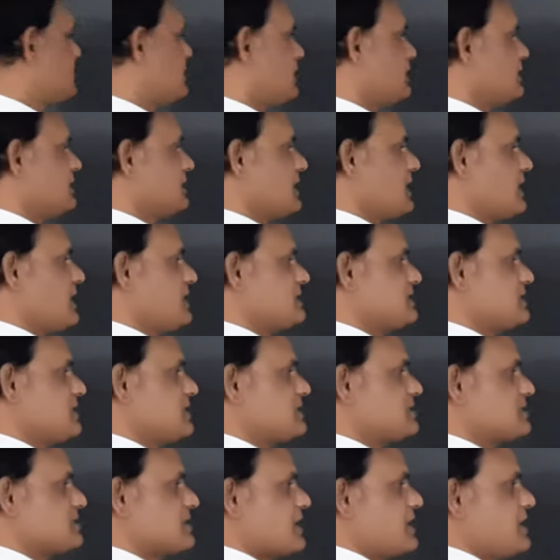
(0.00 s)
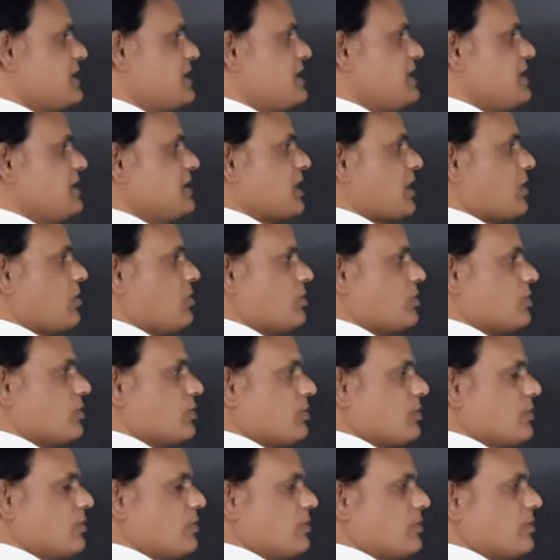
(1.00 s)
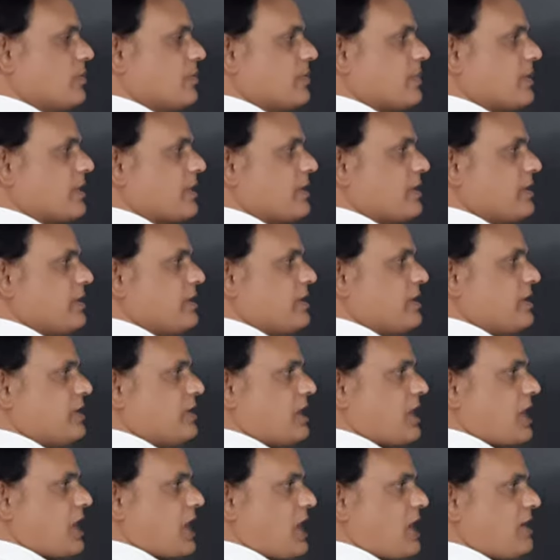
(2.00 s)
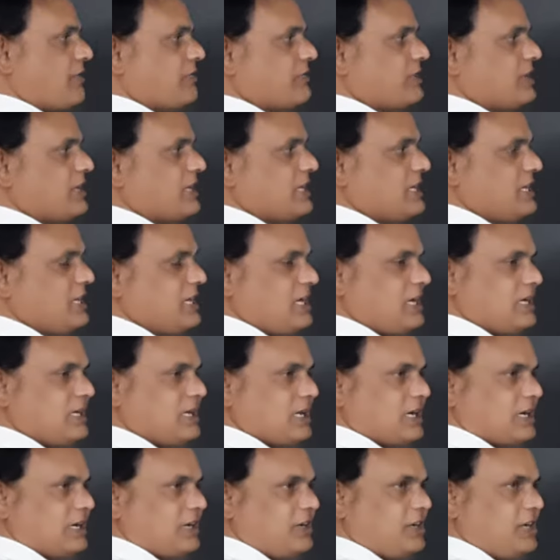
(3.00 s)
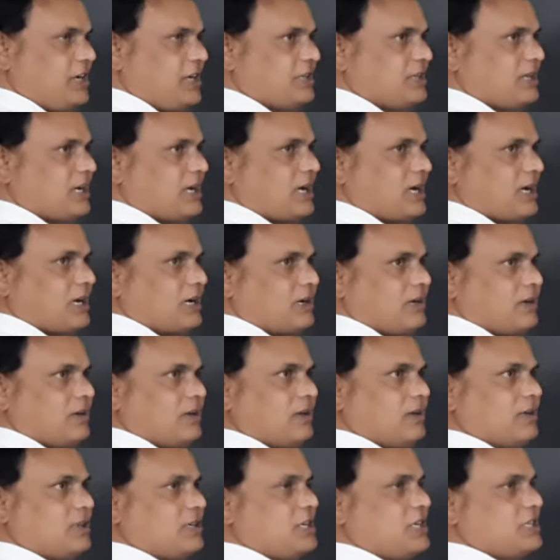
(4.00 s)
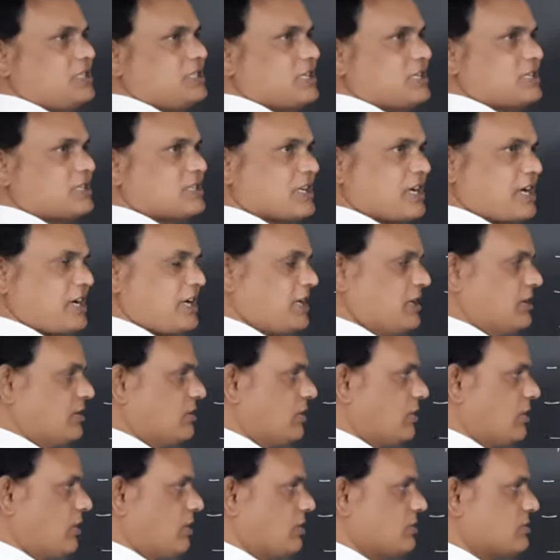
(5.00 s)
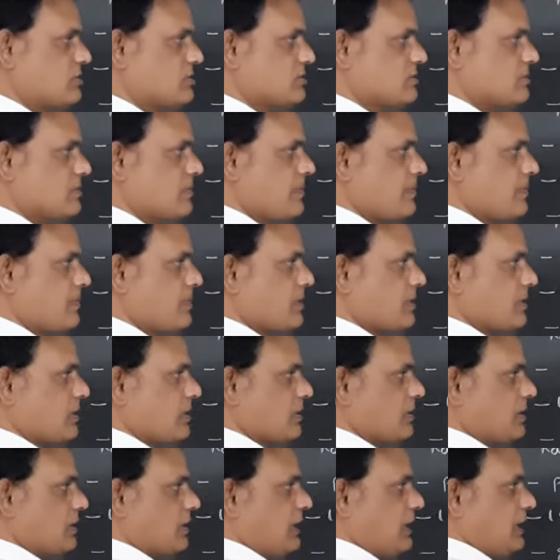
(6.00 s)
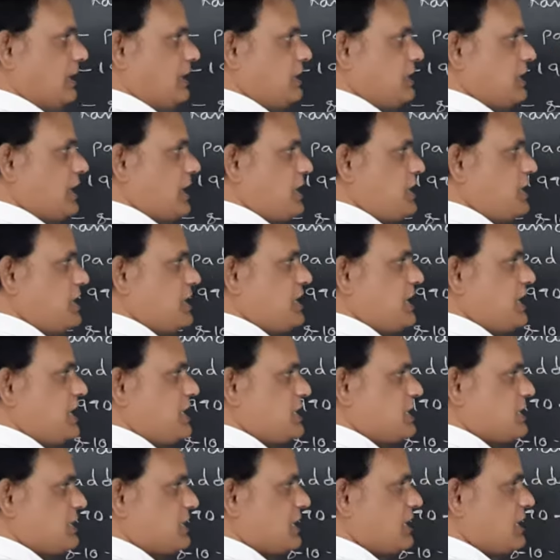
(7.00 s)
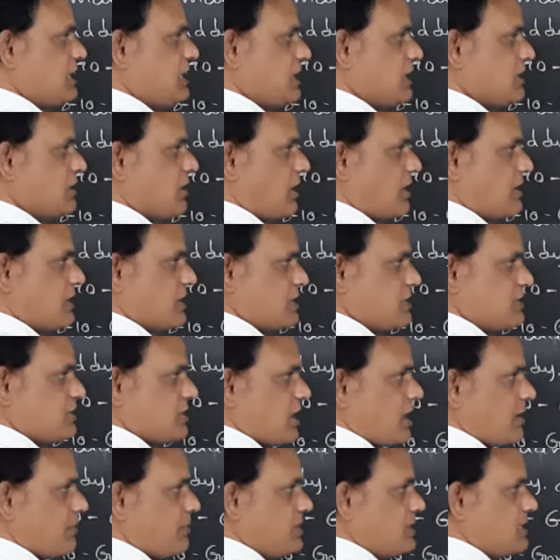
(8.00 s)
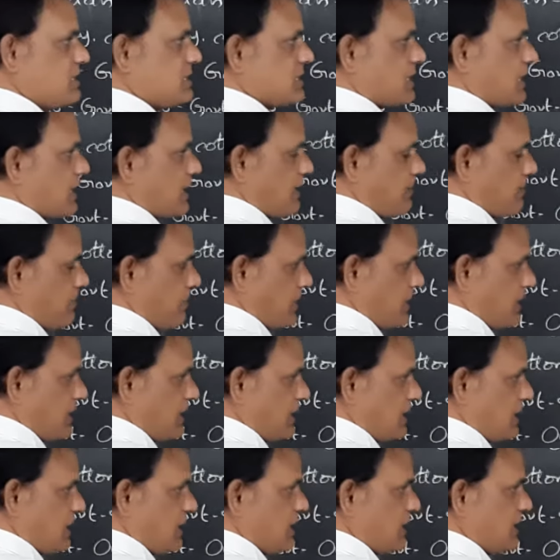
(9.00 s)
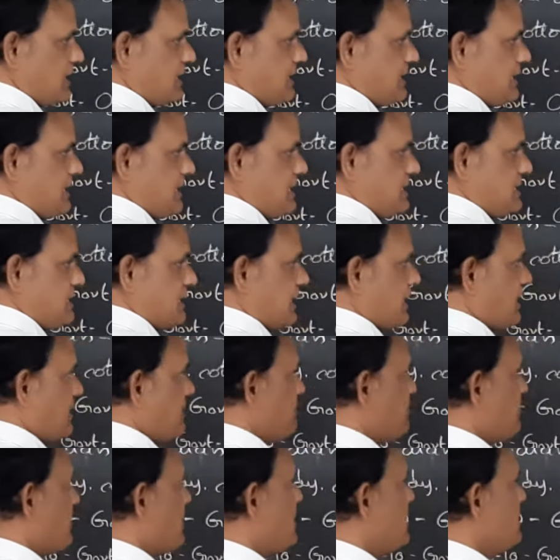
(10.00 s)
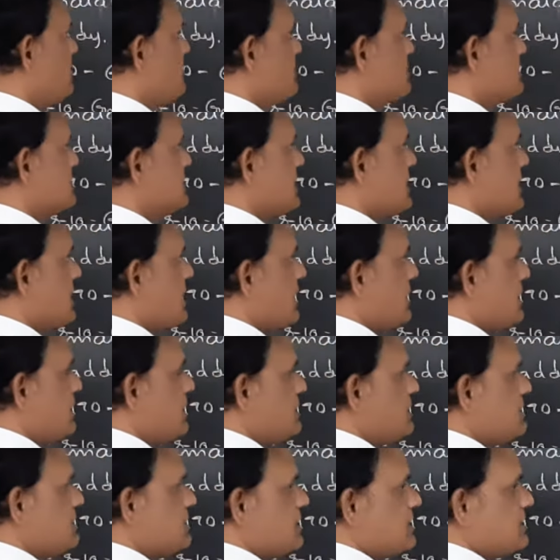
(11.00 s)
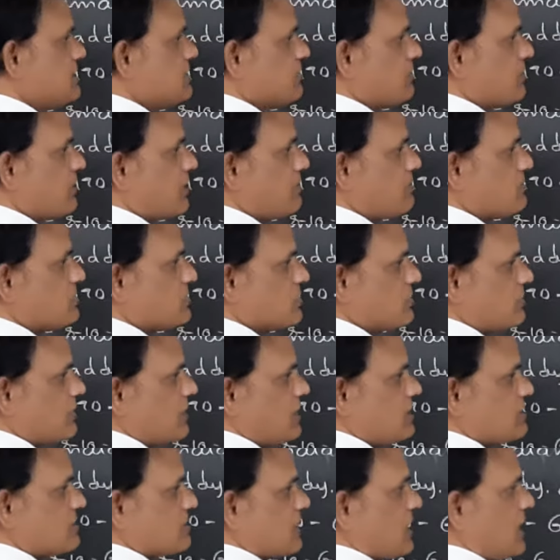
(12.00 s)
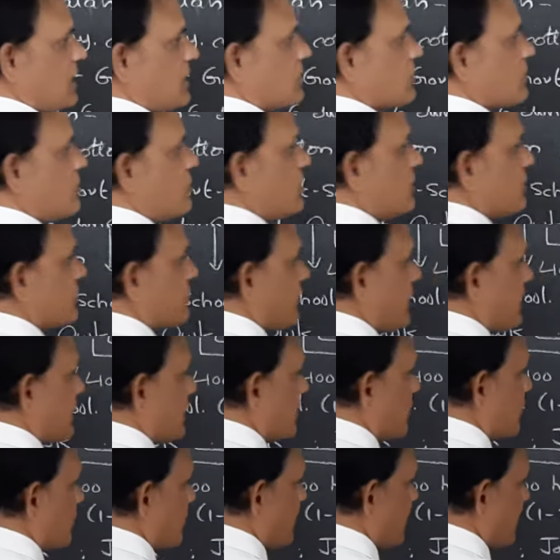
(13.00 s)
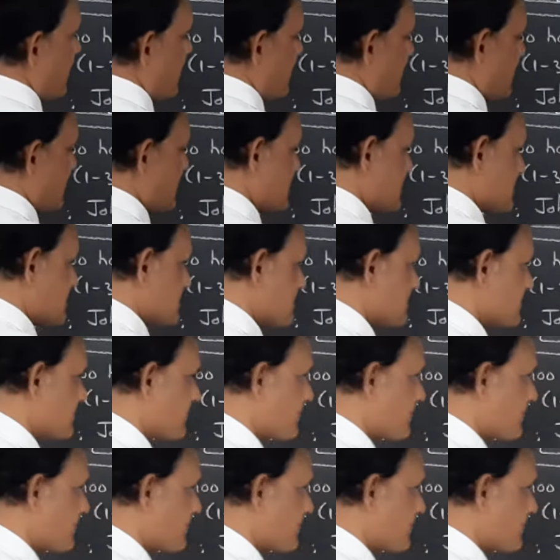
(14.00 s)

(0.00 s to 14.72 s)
10th classes studied in Auku. After he did the teacher training course, in 1983 he got a job in Channampalli. Channampalli was the distance from Sunkeshula 25 kilometers.